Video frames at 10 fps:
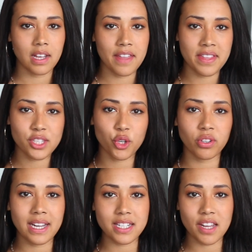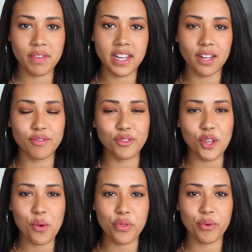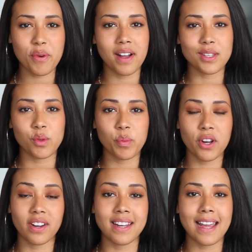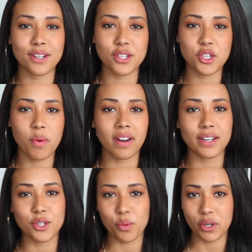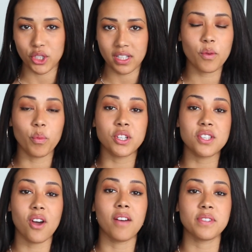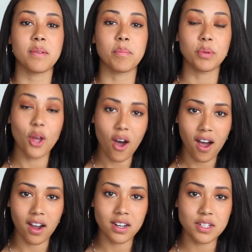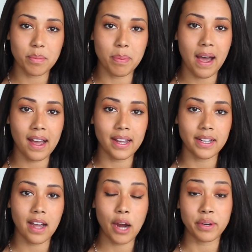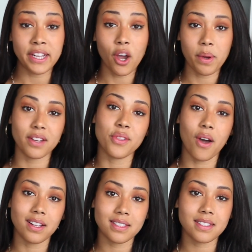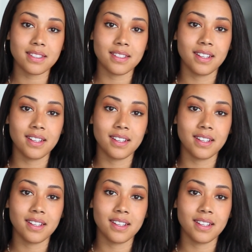And this creativity can flow through us when we are connected to our intuition, which is often blocked by our egoic thoughts.